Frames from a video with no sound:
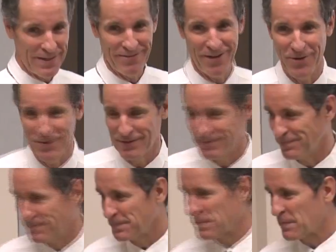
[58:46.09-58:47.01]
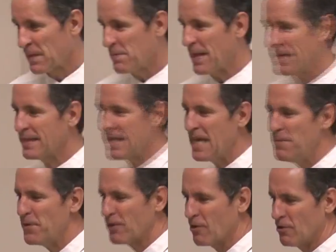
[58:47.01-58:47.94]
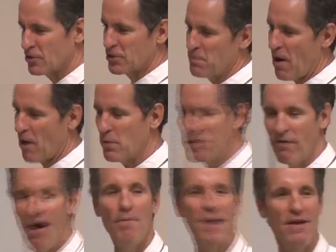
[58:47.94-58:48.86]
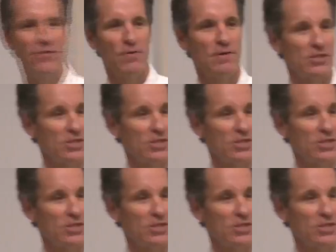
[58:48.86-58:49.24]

So, but keep your goals smart. We've all been through